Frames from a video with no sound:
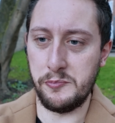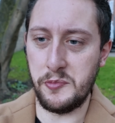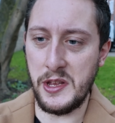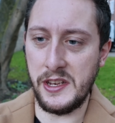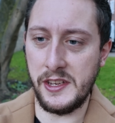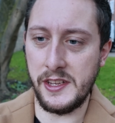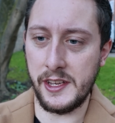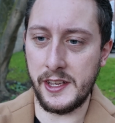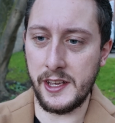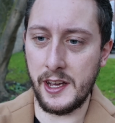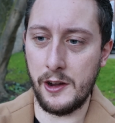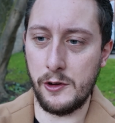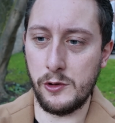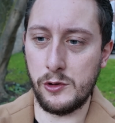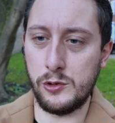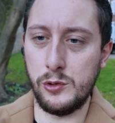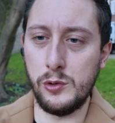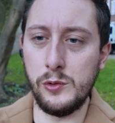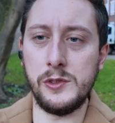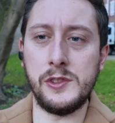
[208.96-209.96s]
the bin you
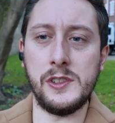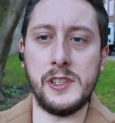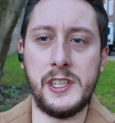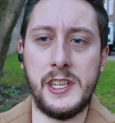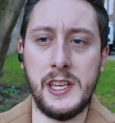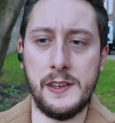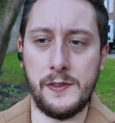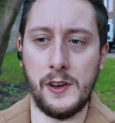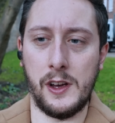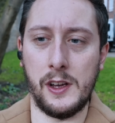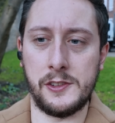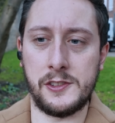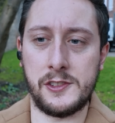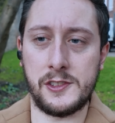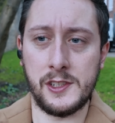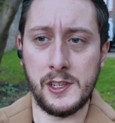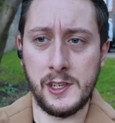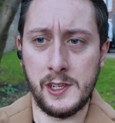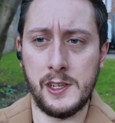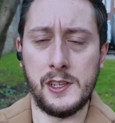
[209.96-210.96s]
go could give
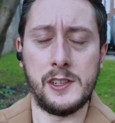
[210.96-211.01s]
us